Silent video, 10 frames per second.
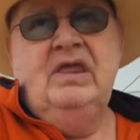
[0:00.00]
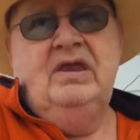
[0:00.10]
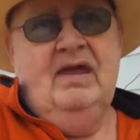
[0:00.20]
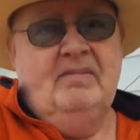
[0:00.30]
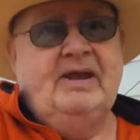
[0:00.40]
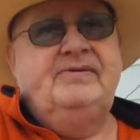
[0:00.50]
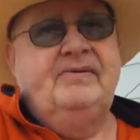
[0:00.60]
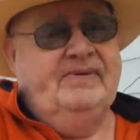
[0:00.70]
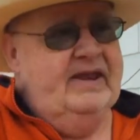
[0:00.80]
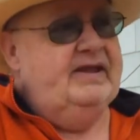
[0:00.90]
That makes
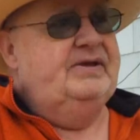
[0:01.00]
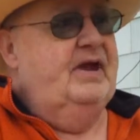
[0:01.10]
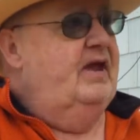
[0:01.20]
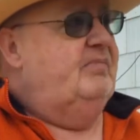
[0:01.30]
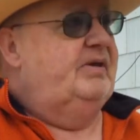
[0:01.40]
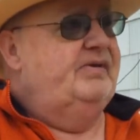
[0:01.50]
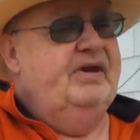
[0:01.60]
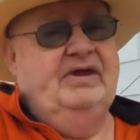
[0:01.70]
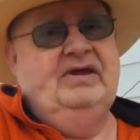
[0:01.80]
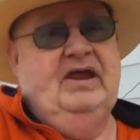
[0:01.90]
the second time it's
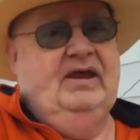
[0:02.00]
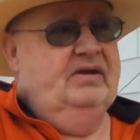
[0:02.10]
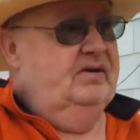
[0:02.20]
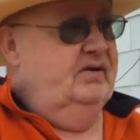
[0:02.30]
done that.